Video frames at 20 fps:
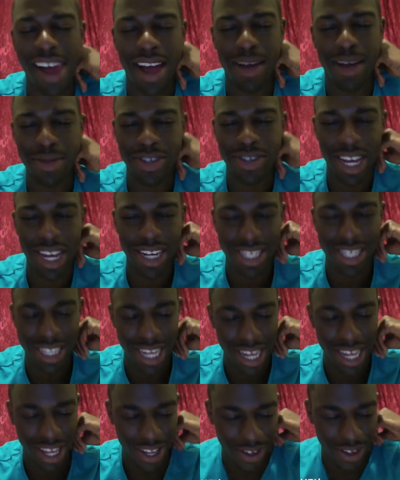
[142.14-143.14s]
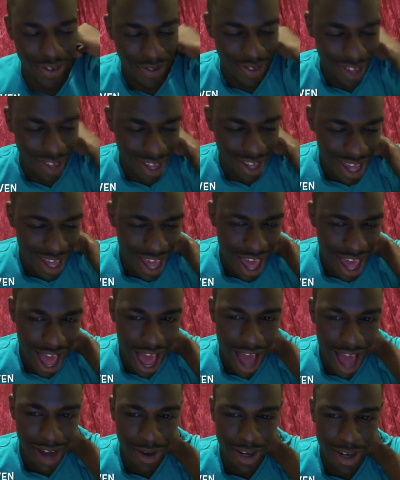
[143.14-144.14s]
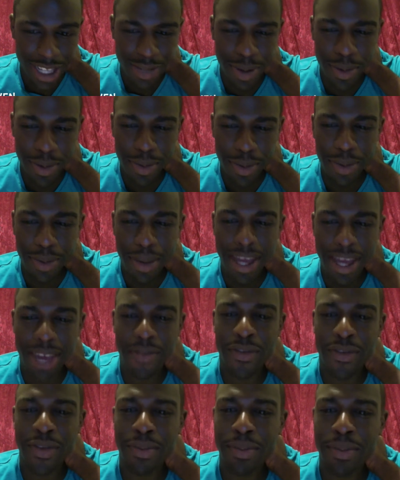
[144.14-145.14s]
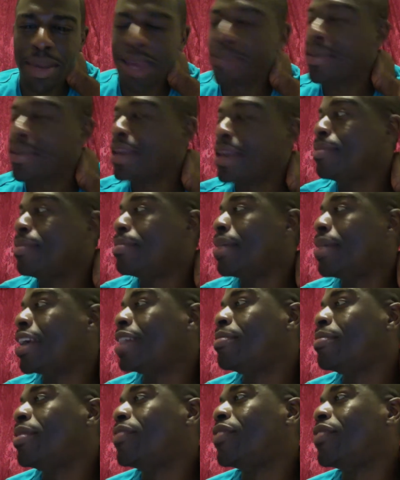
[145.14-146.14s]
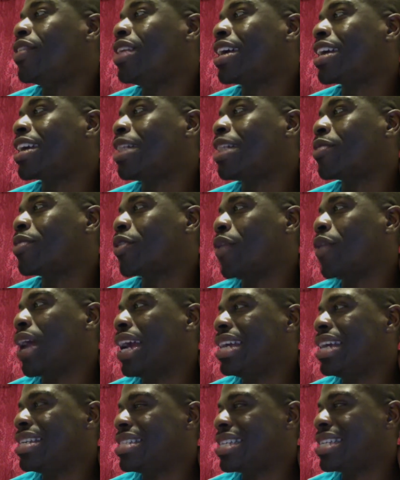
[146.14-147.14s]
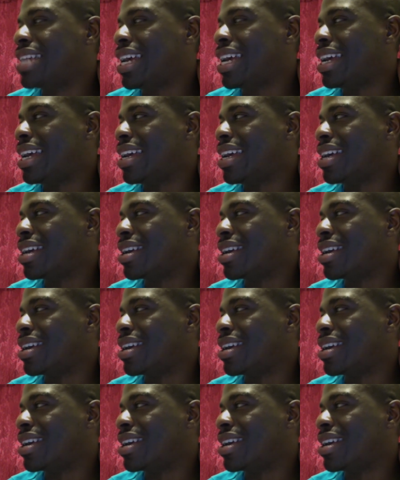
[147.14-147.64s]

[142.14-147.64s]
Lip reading: I'm trying to tell you. These people be making me feel like I'm crazy. Like,